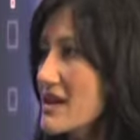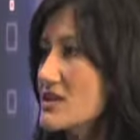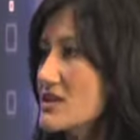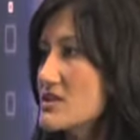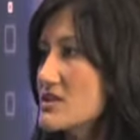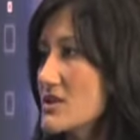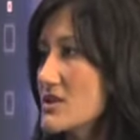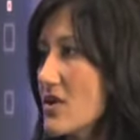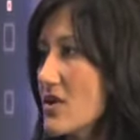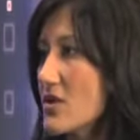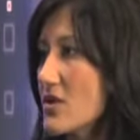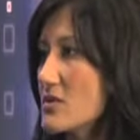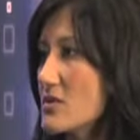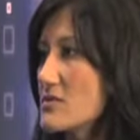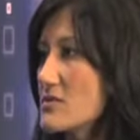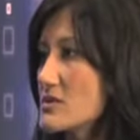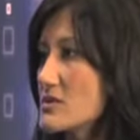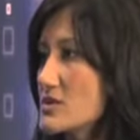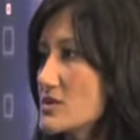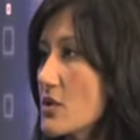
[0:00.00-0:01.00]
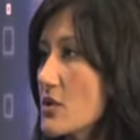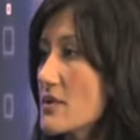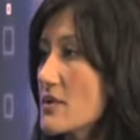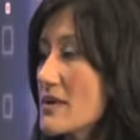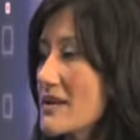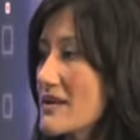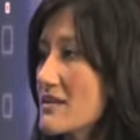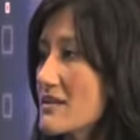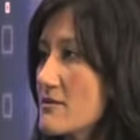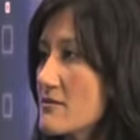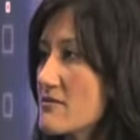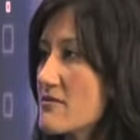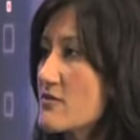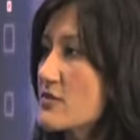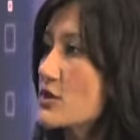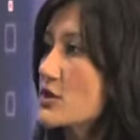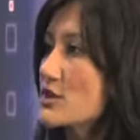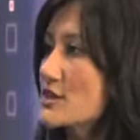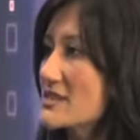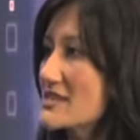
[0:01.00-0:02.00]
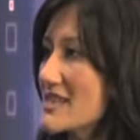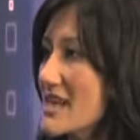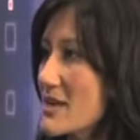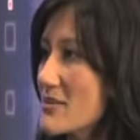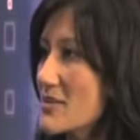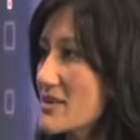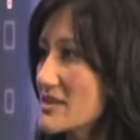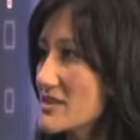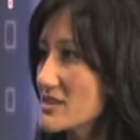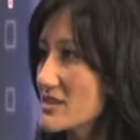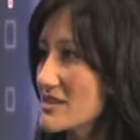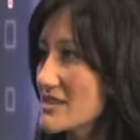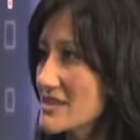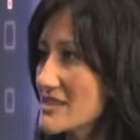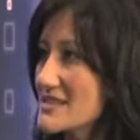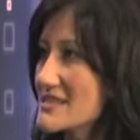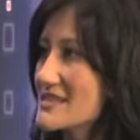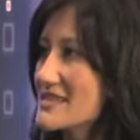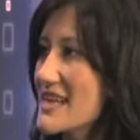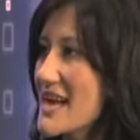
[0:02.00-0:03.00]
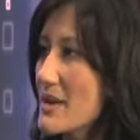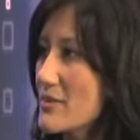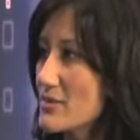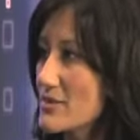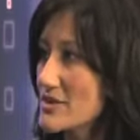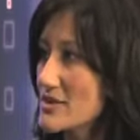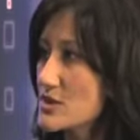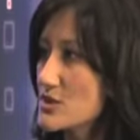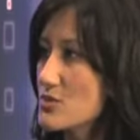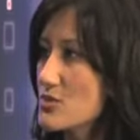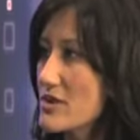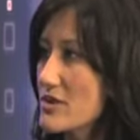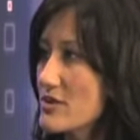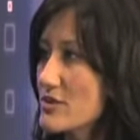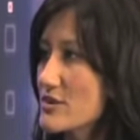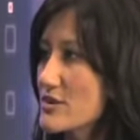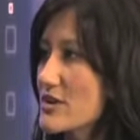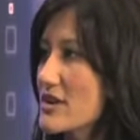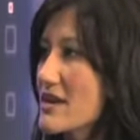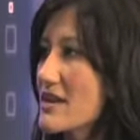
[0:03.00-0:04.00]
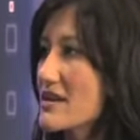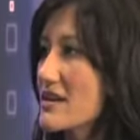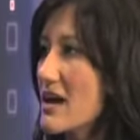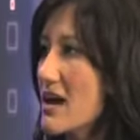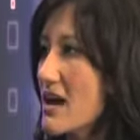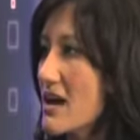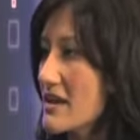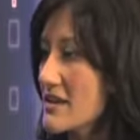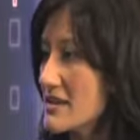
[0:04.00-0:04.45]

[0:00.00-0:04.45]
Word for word: So mm. so the first step is to establish whether an